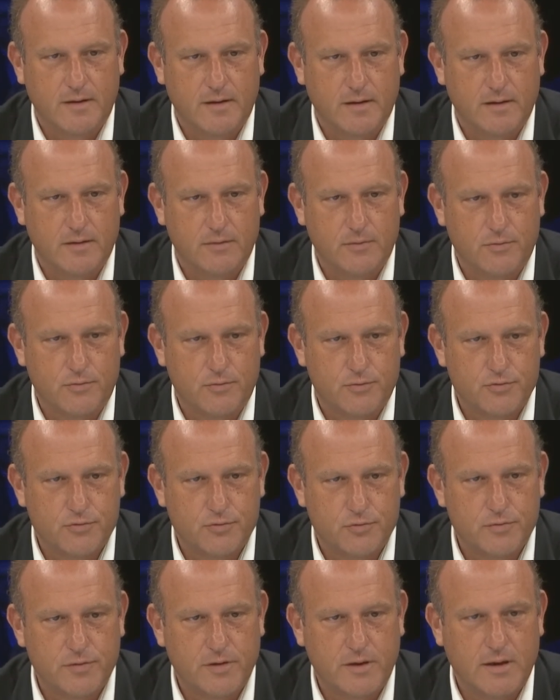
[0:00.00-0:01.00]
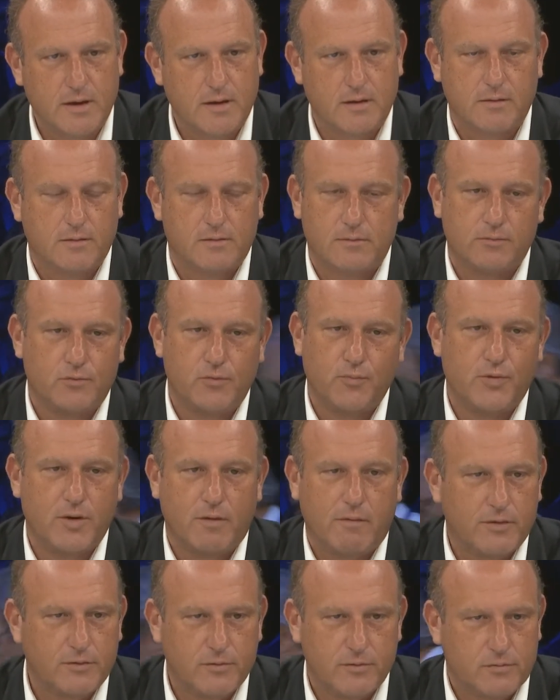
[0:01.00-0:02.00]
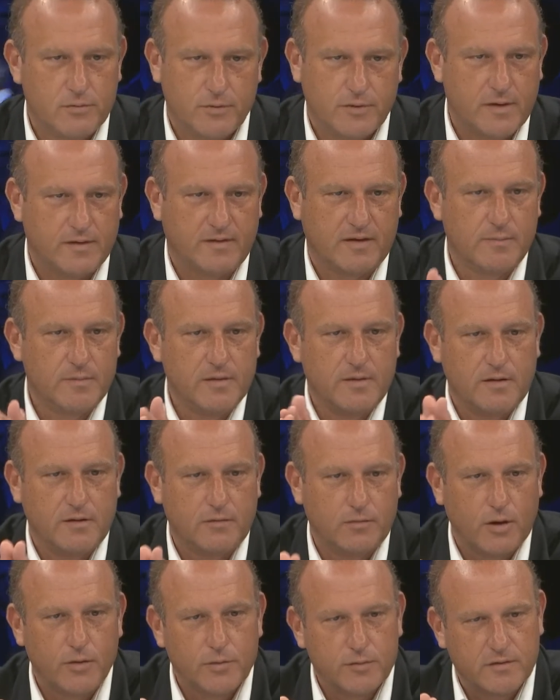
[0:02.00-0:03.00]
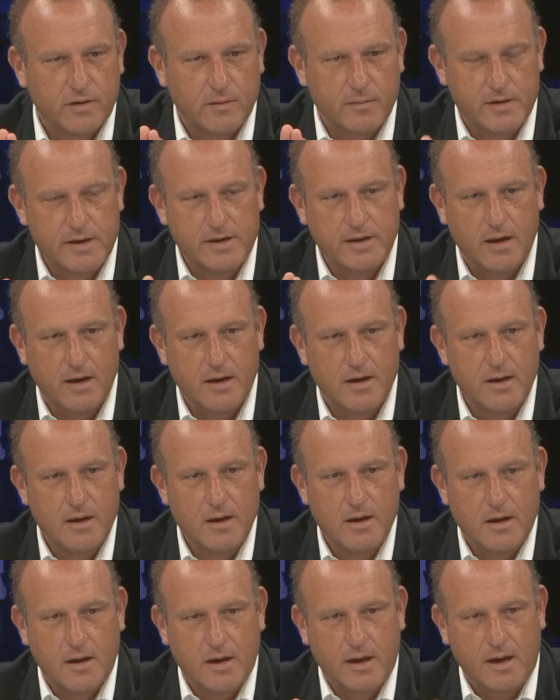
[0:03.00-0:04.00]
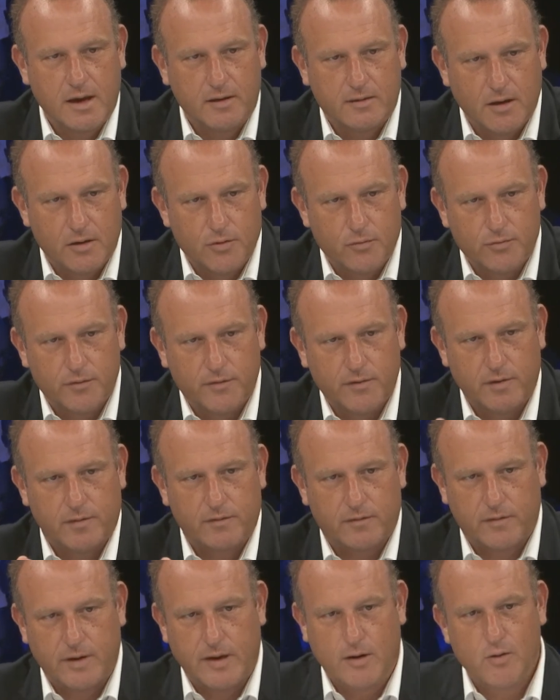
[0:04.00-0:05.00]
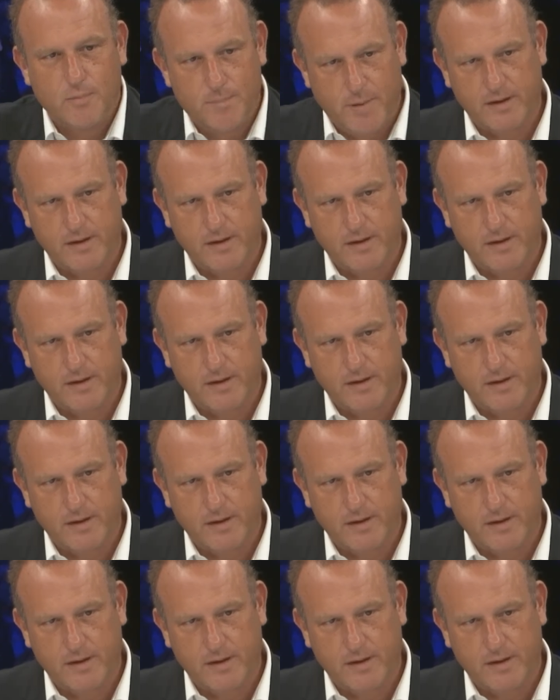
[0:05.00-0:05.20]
sharing, traceability. Today, you can have traceability